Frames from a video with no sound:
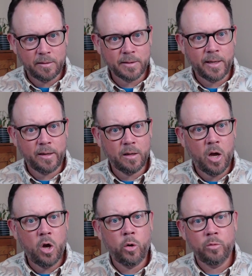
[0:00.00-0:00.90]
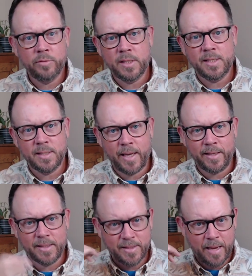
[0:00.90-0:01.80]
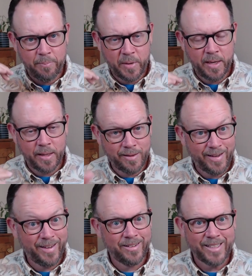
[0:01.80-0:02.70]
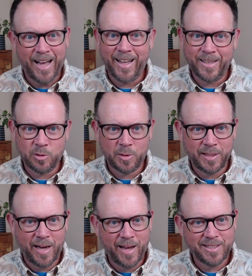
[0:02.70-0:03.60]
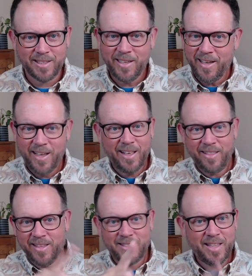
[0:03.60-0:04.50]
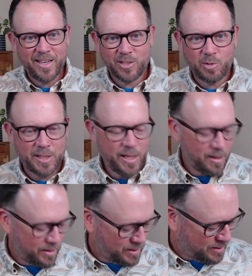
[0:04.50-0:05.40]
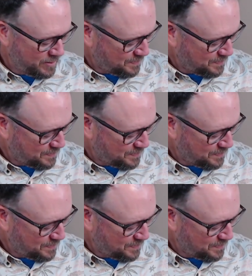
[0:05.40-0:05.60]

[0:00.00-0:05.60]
I was like, oh, this is like the same pin. Oh, God, it's really nice. This thing is ridiculous.